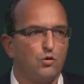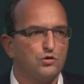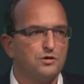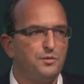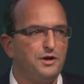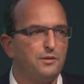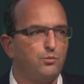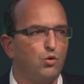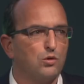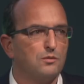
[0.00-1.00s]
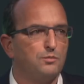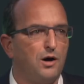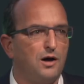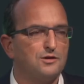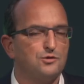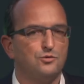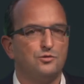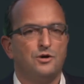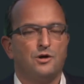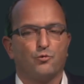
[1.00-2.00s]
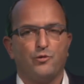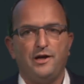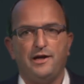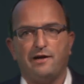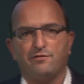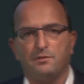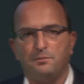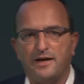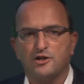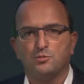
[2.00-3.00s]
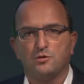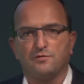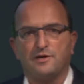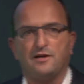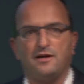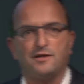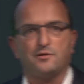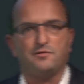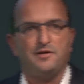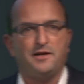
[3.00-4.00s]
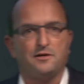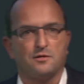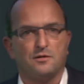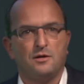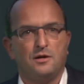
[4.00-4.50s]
also be an important part to really have the management of that electric vehicle